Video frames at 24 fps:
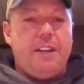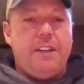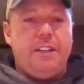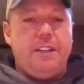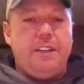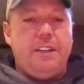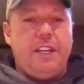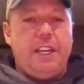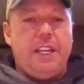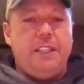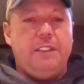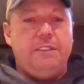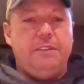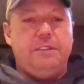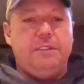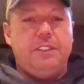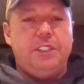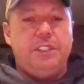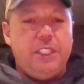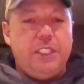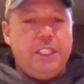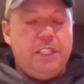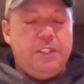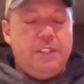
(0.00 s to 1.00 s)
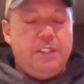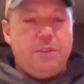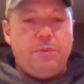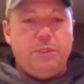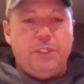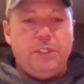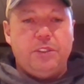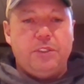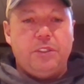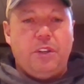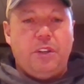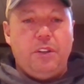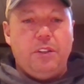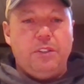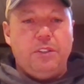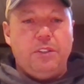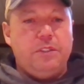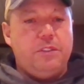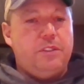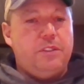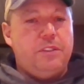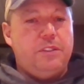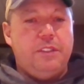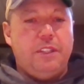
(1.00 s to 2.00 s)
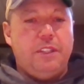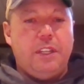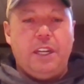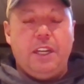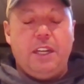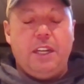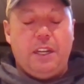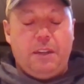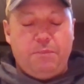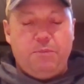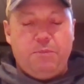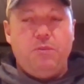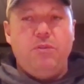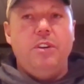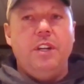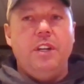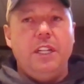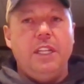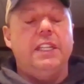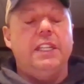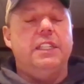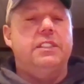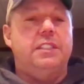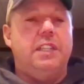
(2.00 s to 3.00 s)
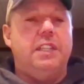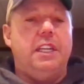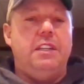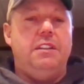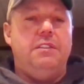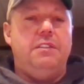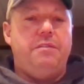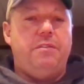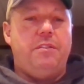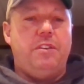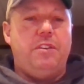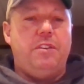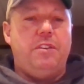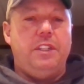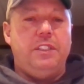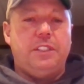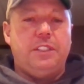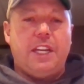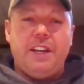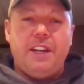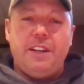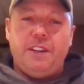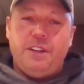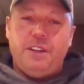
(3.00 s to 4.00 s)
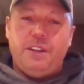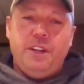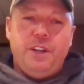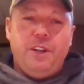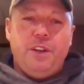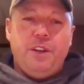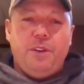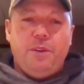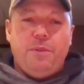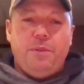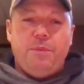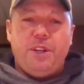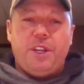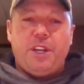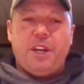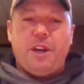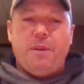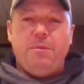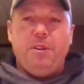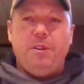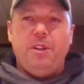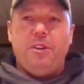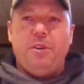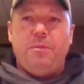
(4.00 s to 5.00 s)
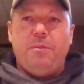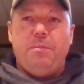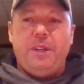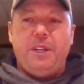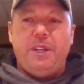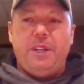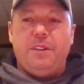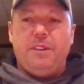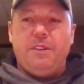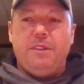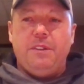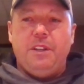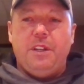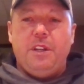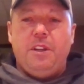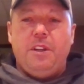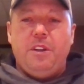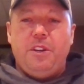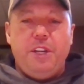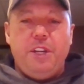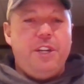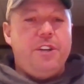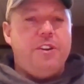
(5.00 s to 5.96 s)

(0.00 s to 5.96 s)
and, and seeing the results, I, am really excited for it. It's kind of become a little bit near